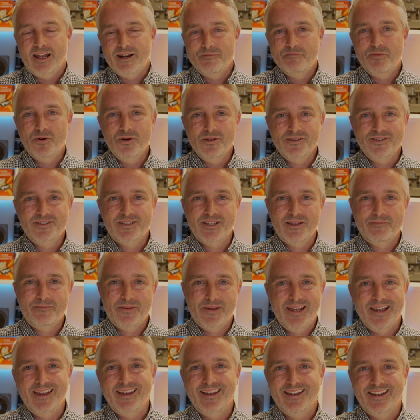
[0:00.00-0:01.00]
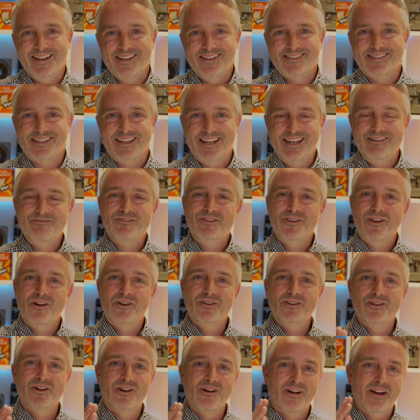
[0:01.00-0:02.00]
An important tip here is, even though
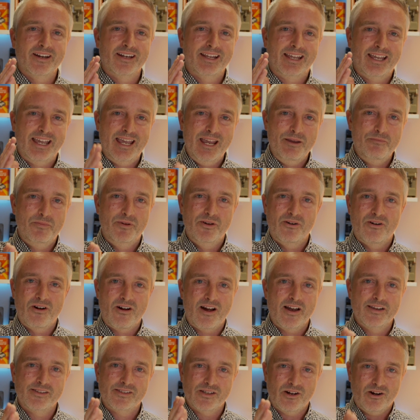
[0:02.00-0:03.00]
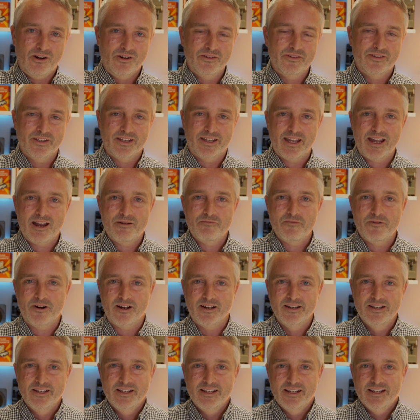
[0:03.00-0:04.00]
you're going to keep your eyes on the
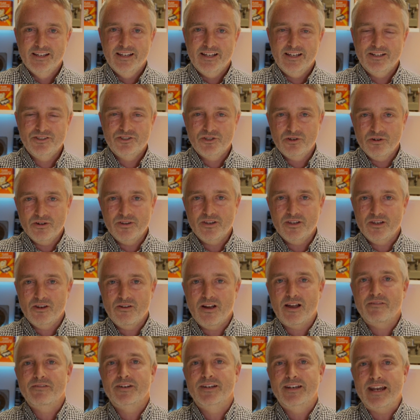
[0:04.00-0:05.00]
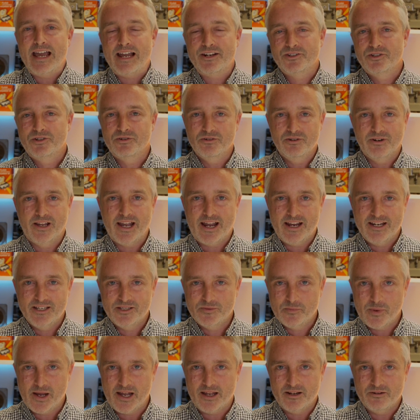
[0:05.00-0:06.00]
camera, ensure that you have a natural
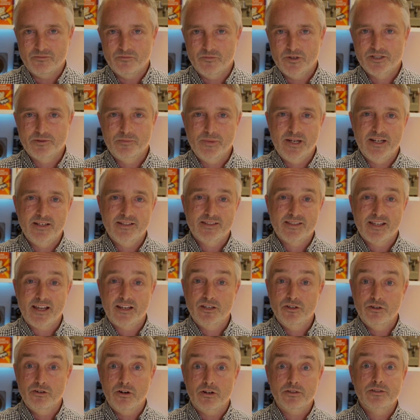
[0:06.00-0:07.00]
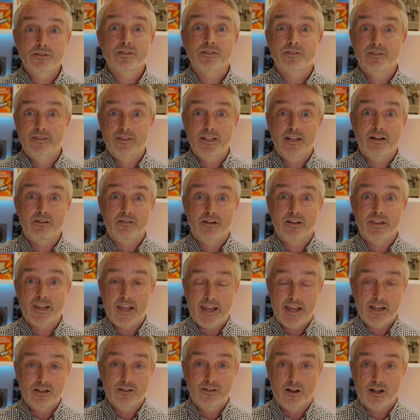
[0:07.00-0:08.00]
gaze pattern, which means that you're not just deer in the
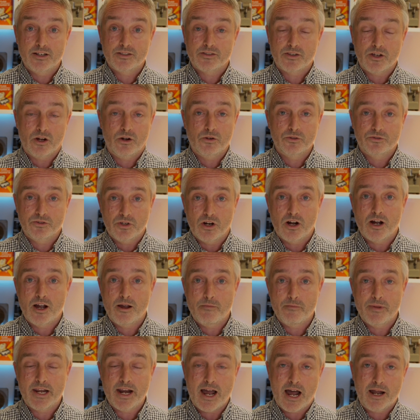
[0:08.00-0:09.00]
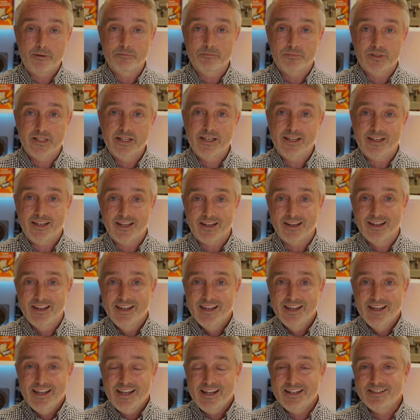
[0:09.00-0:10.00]
headlights the whole time and unblinking.
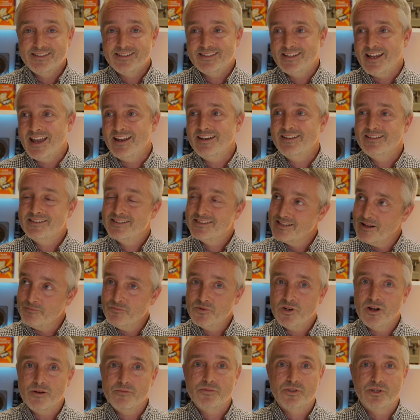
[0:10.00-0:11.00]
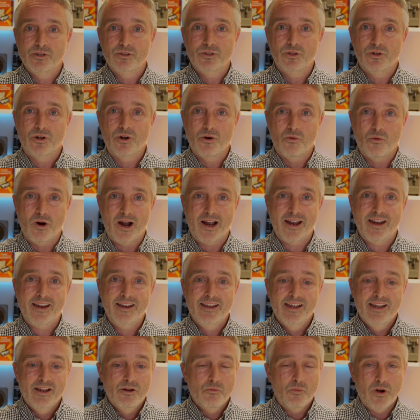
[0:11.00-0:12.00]
Instead, sometimes you'll look
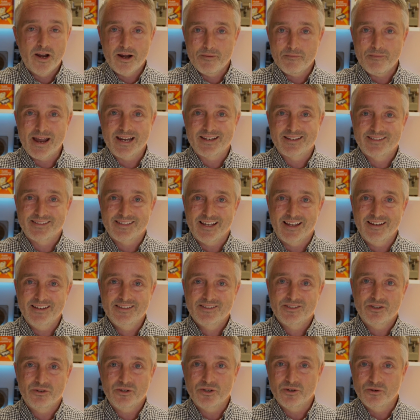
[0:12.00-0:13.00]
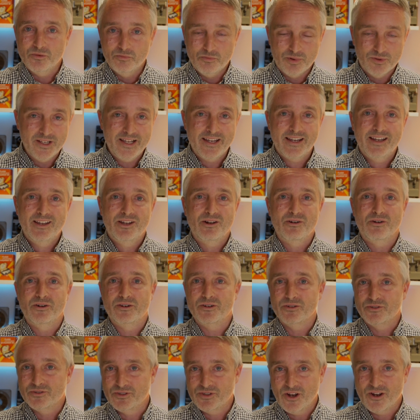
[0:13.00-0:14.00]
away when it makes sense, or you'll blink, or
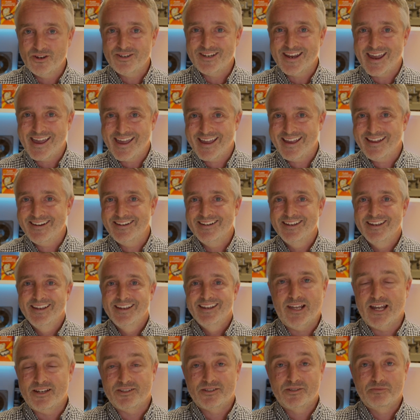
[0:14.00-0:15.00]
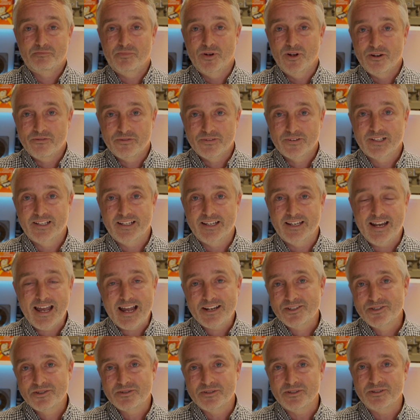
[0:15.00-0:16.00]
you'll turn your head. That's perfectly
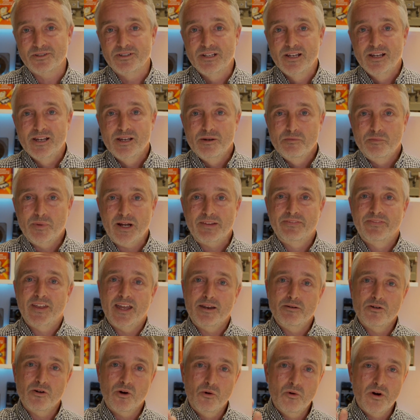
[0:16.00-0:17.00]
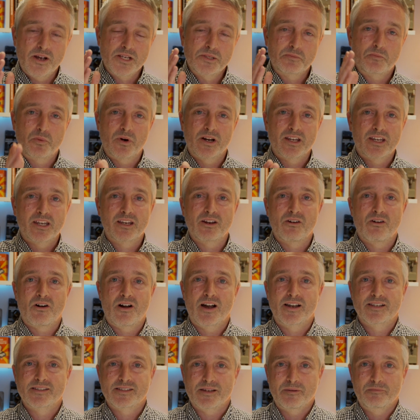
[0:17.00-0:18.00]
natural, but then always bringing your
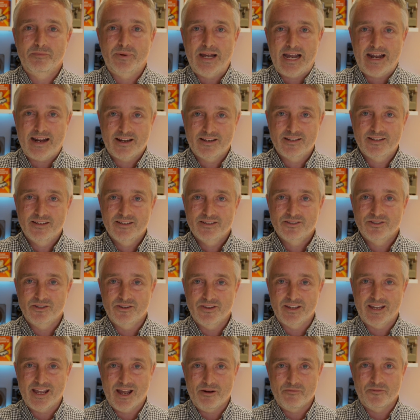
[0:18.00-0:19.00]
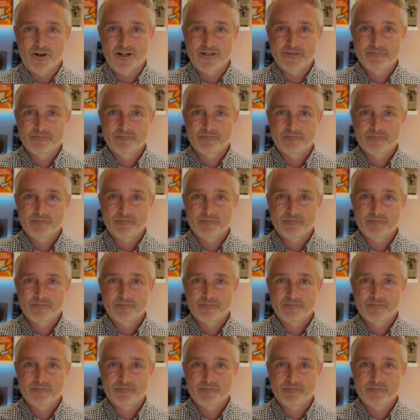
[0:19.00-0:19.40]
eyes back to the camera.